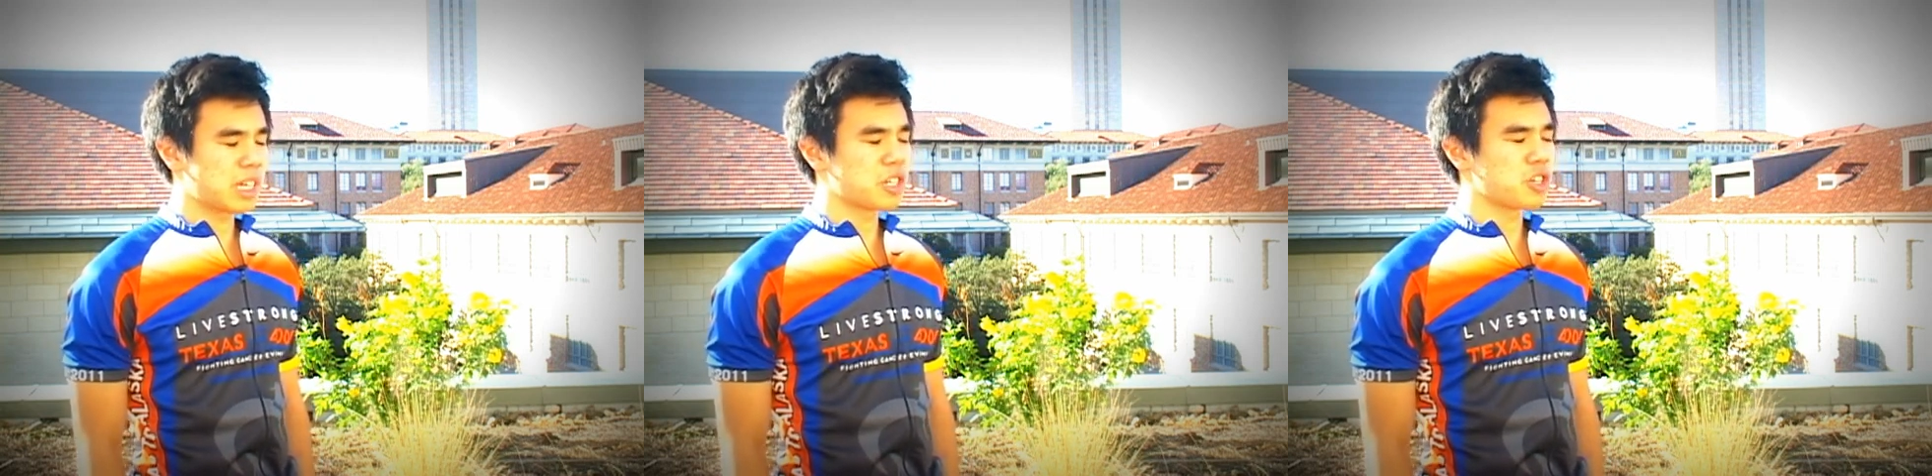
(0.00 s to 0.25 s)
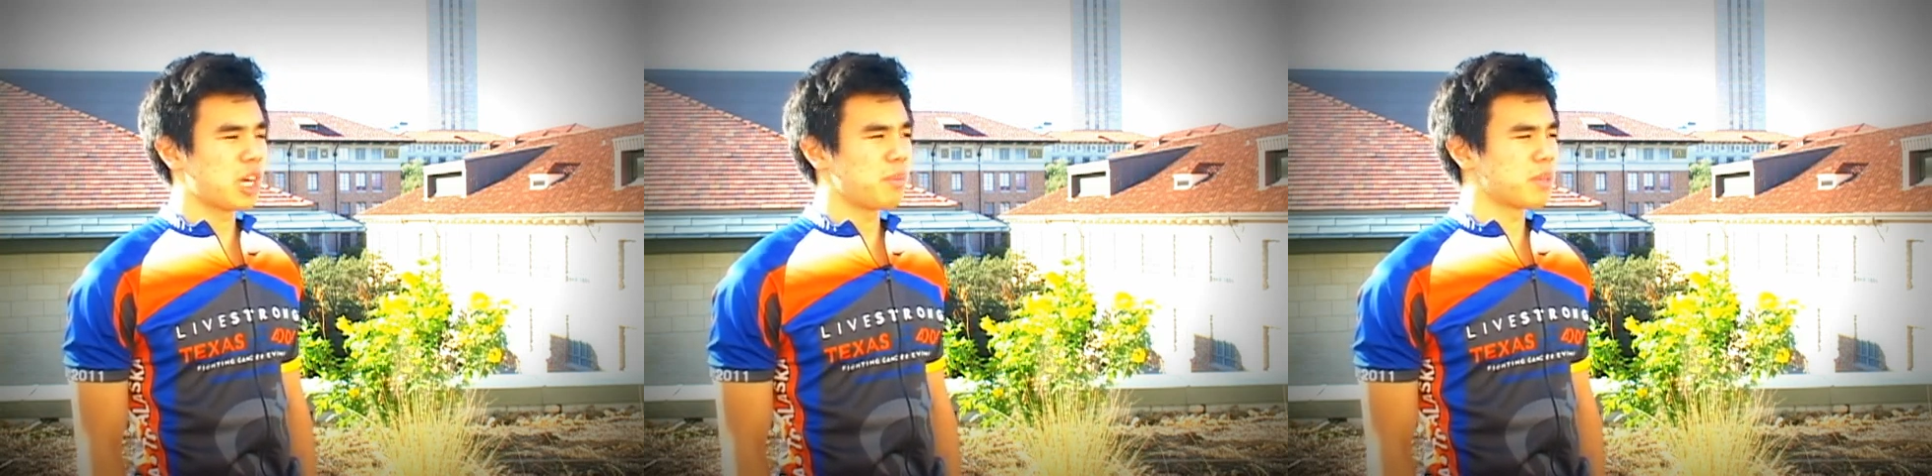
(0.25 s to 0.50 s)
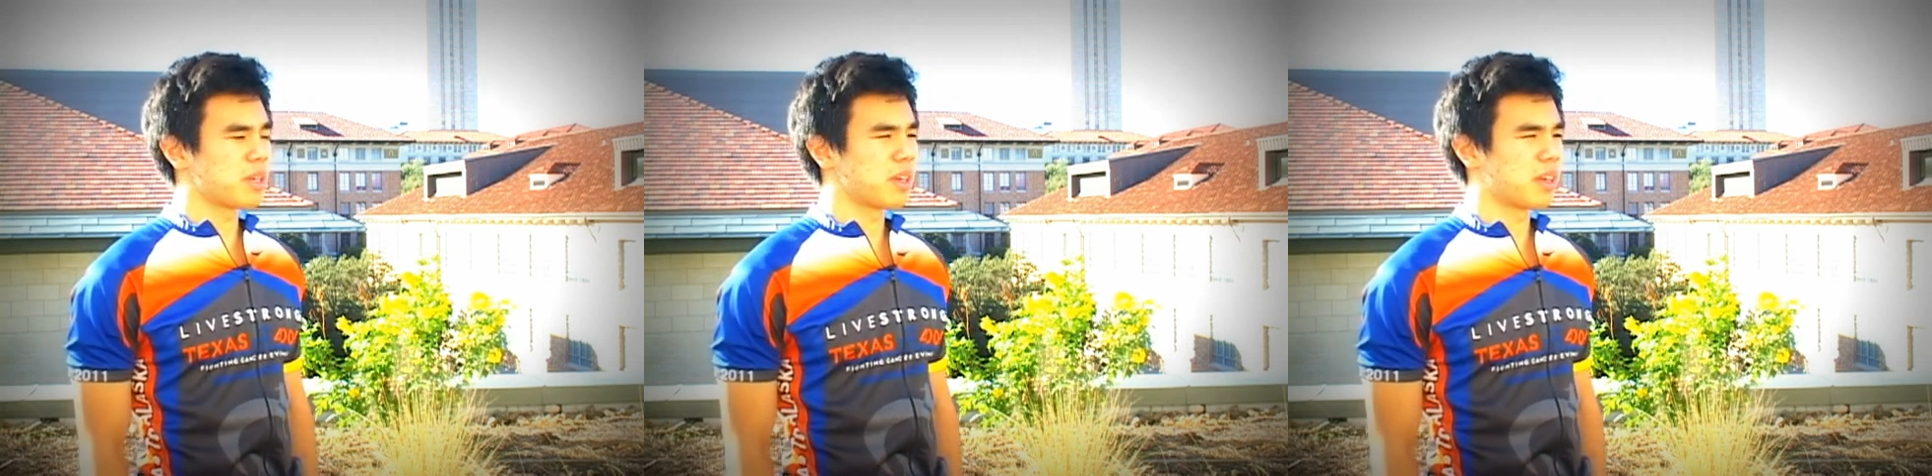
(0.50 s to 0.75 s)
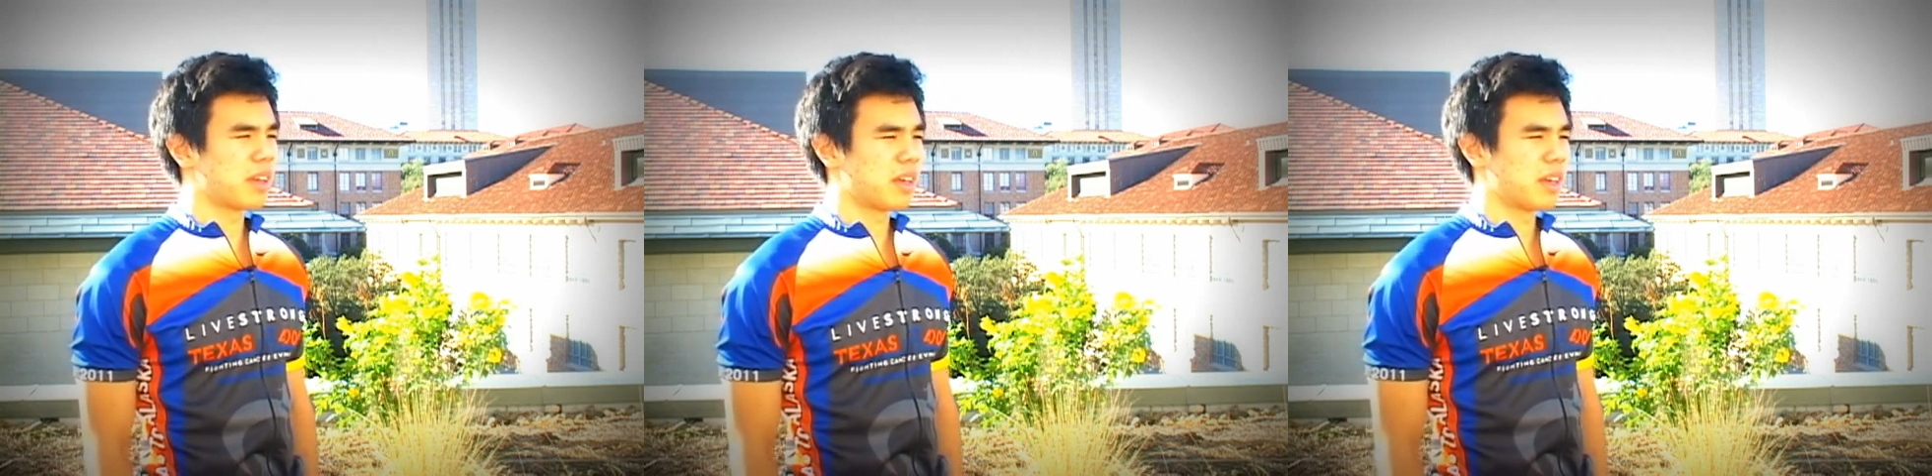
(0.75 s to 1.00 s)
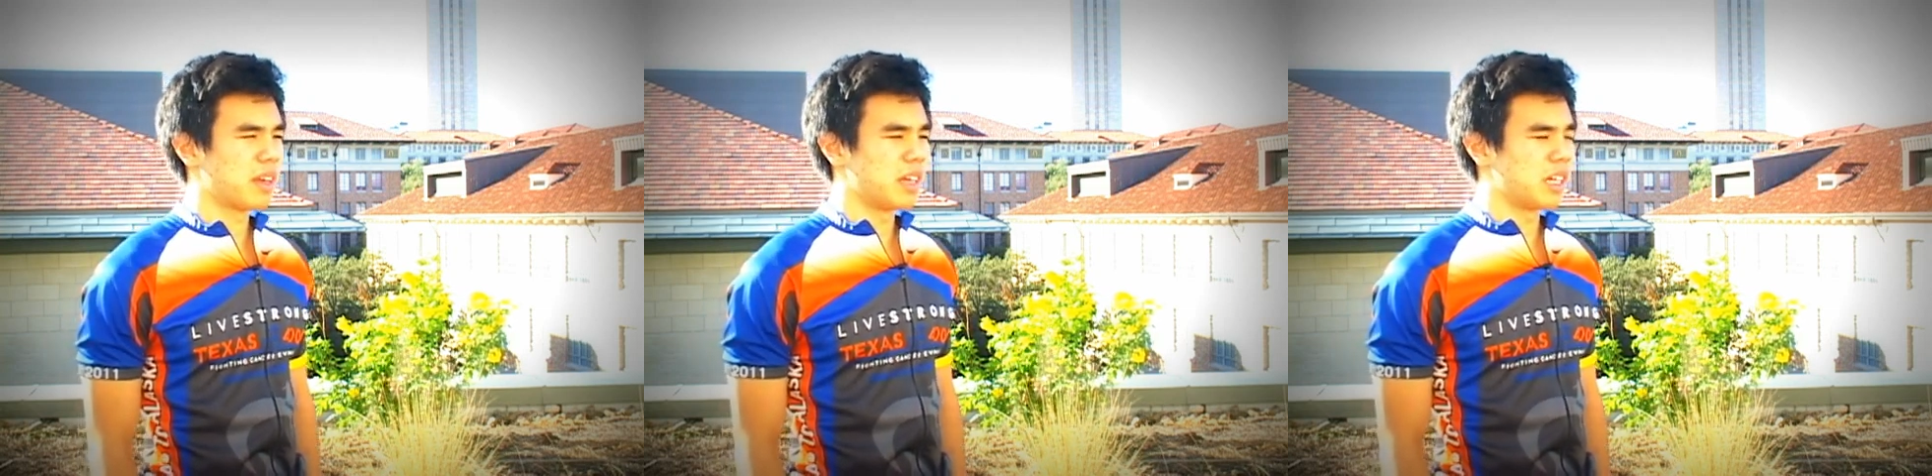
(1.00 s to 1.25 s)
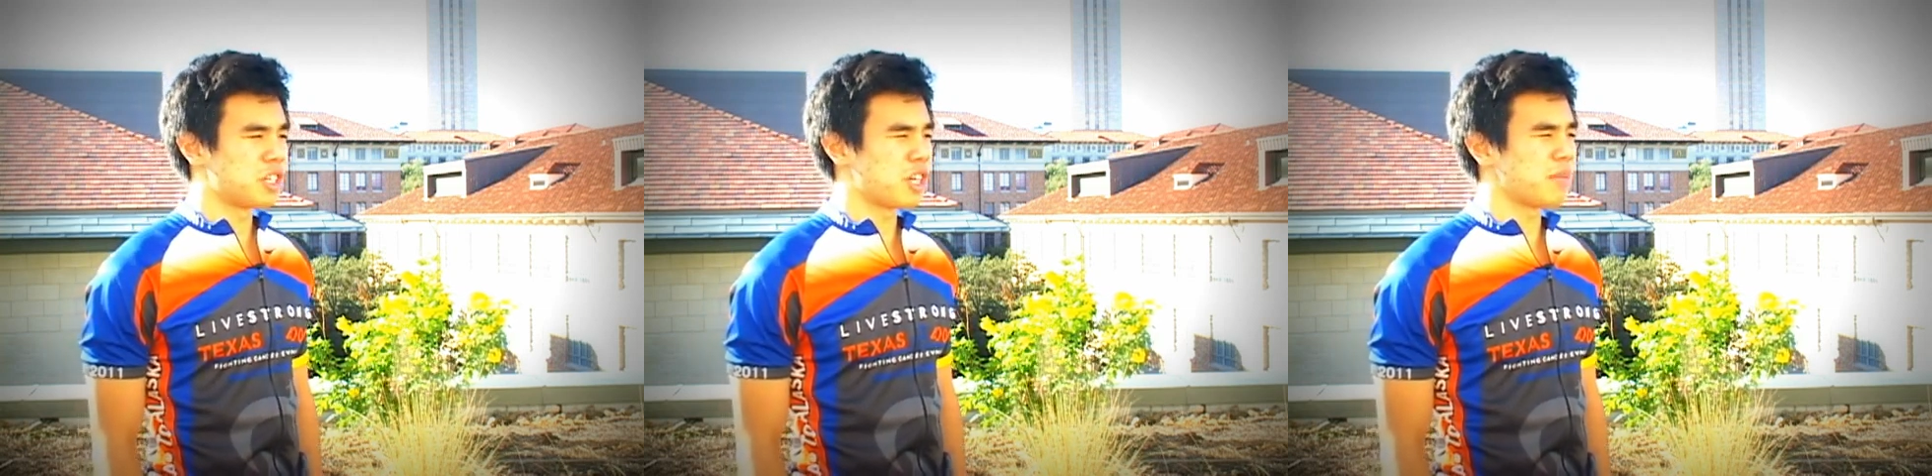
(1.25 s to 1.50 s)

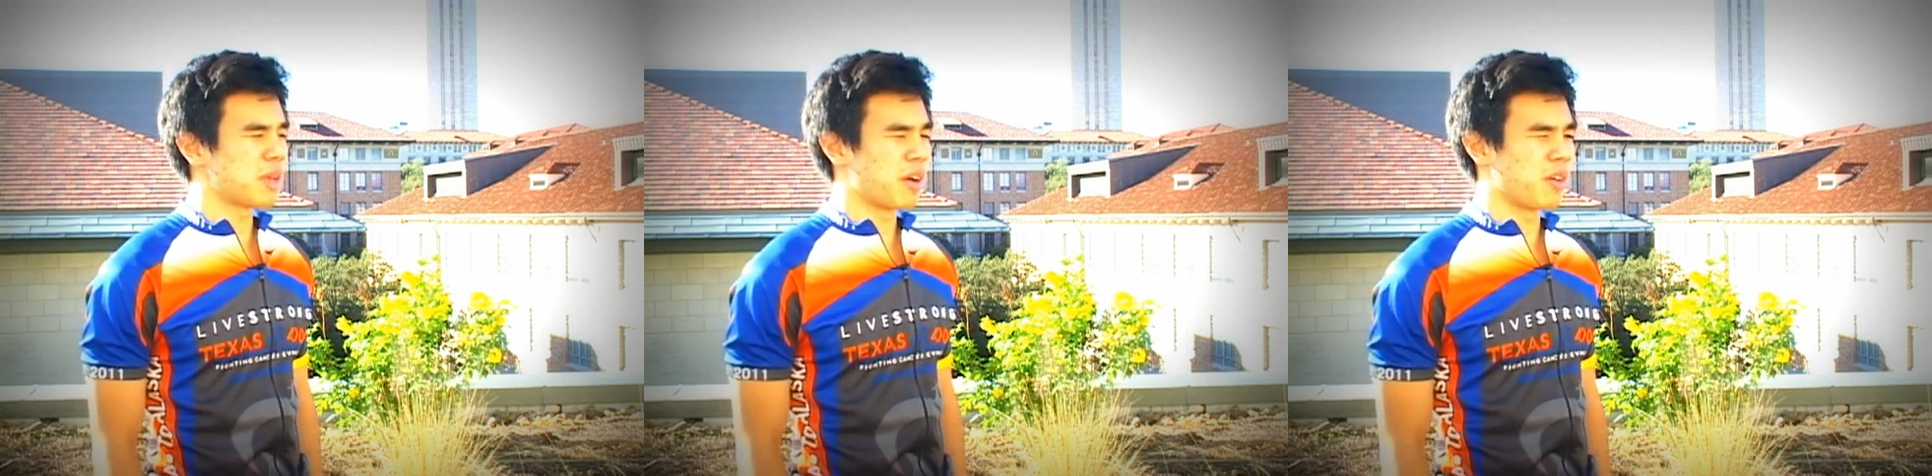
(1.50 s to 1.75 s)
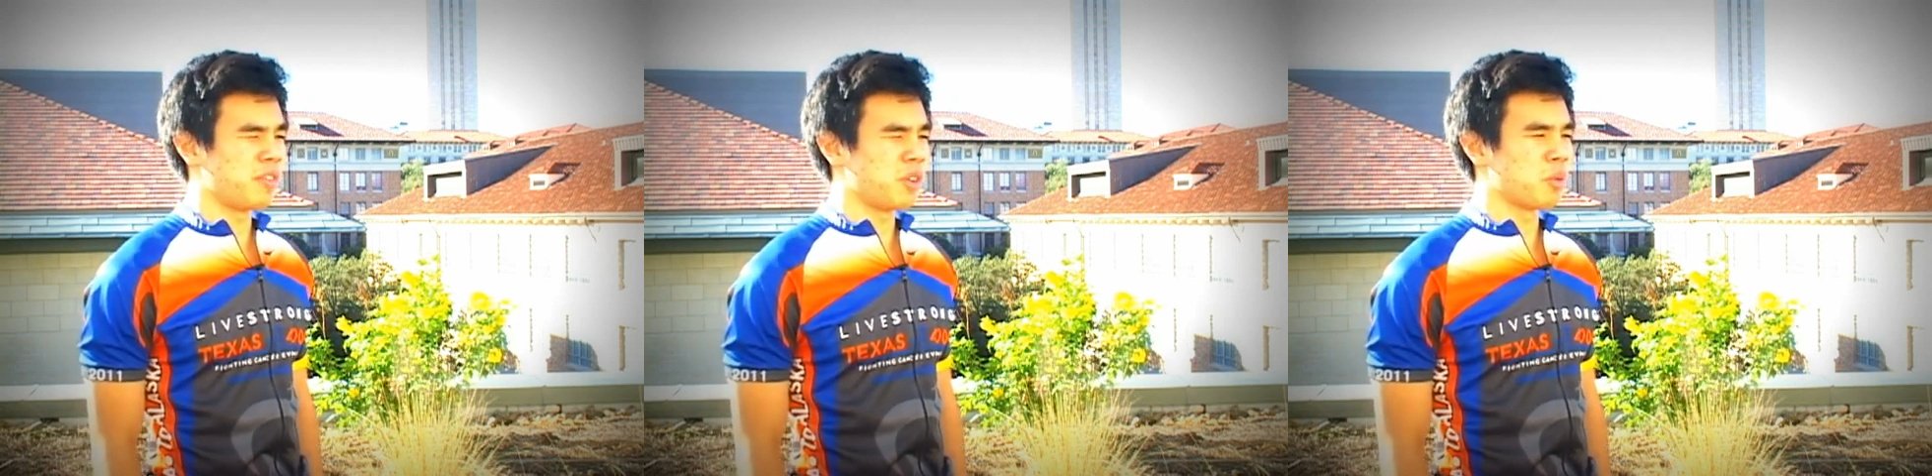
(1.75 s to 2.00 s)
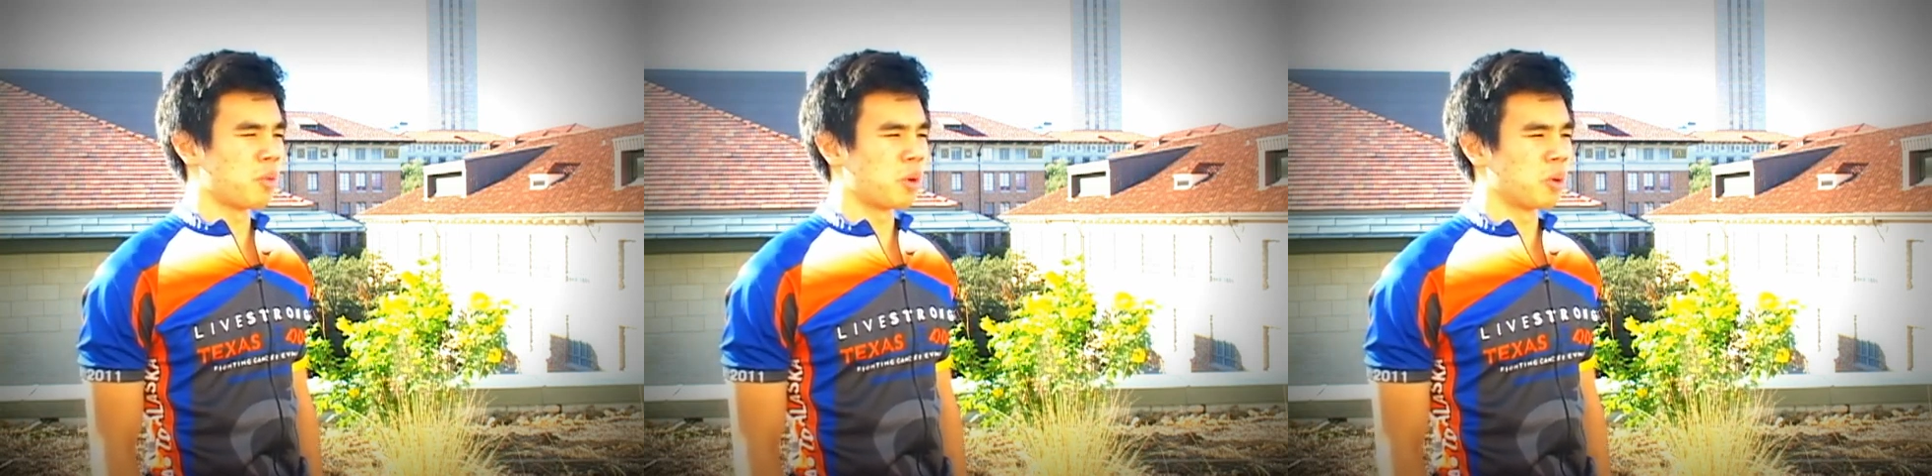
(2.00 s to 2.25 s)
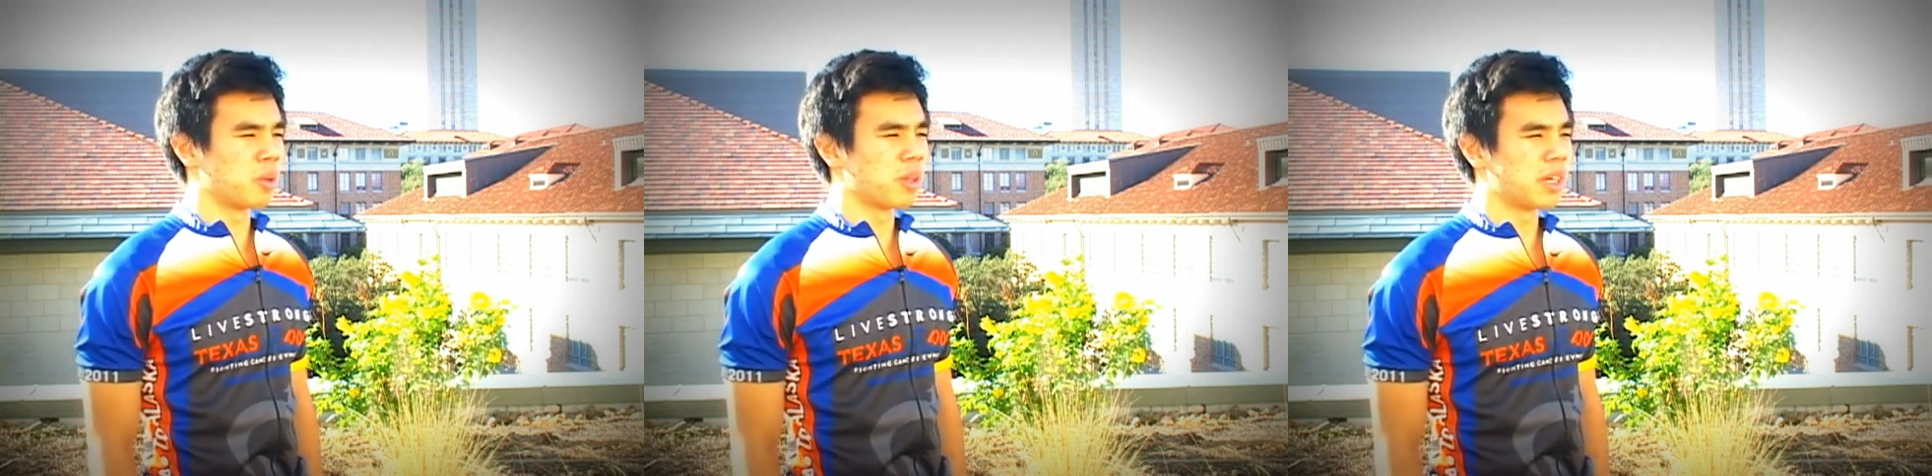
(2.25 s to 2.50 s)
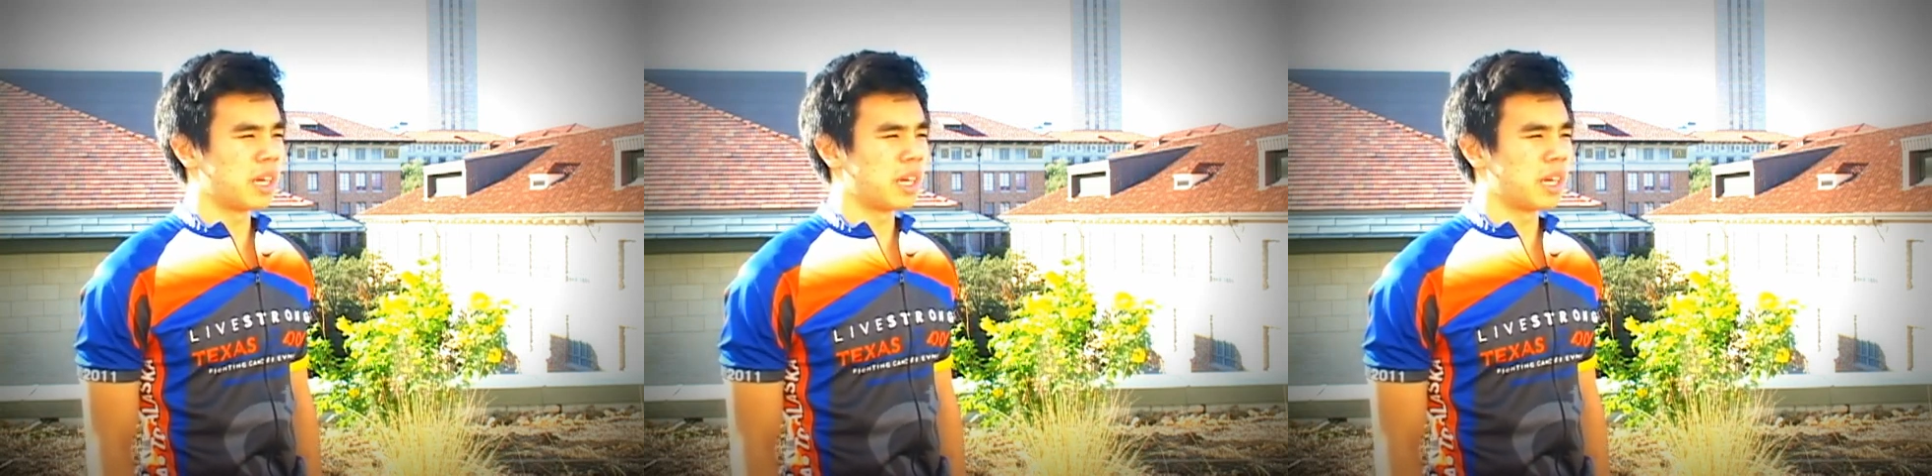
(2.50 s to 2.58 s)
shaped how I view the world.